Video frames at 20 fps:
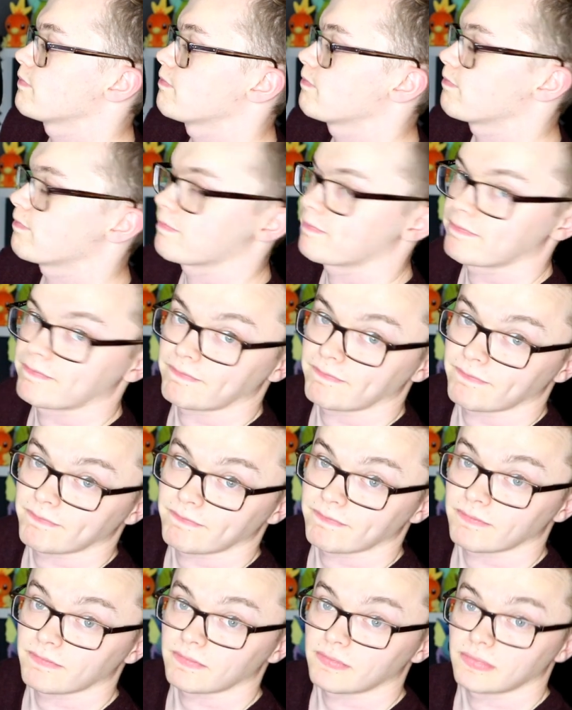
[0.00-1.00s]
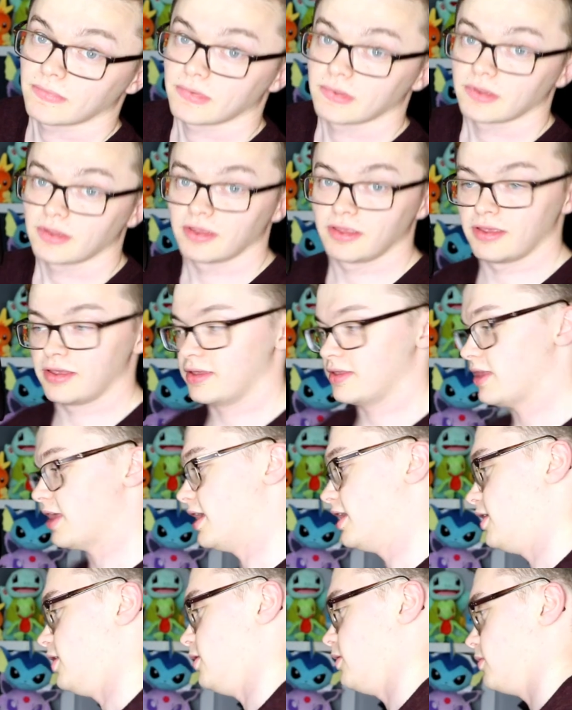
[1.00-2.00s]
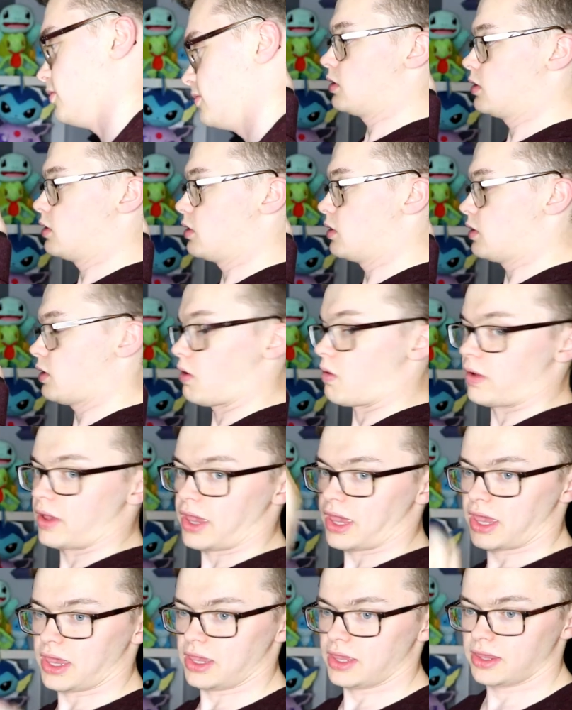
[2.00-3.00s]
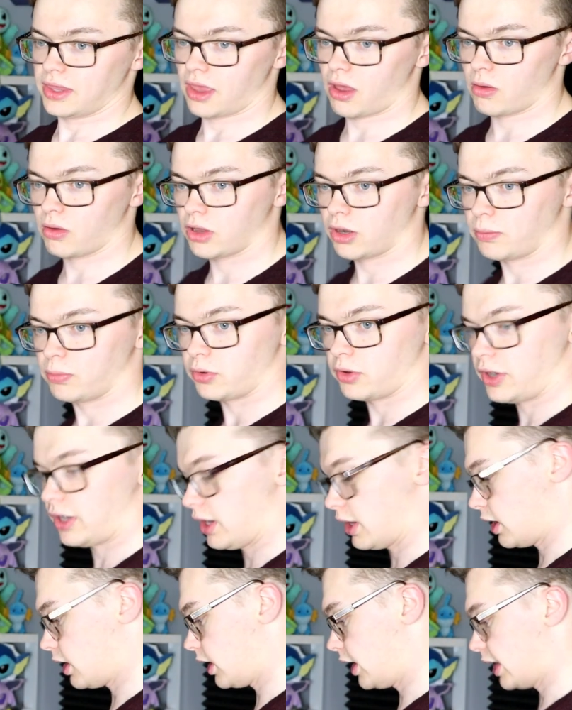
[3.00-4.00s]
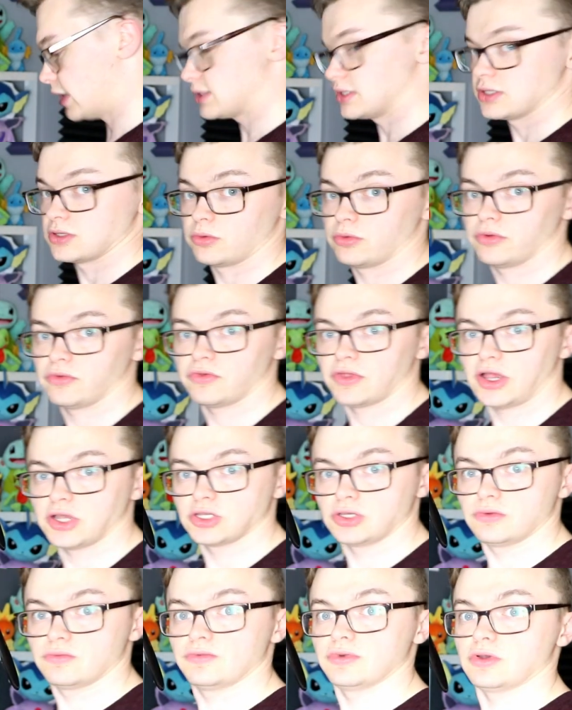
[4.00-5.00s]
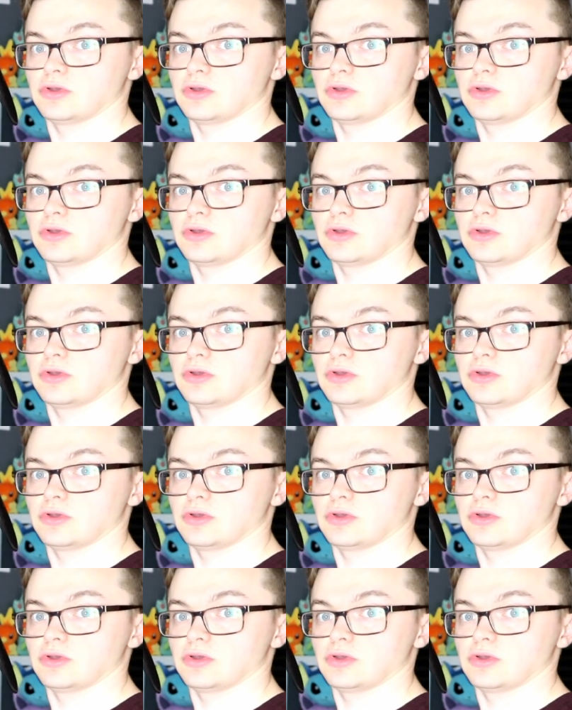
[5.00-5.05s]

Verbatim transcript: That was a good song. Thank you. Okay, now I'm going to put it against the reflection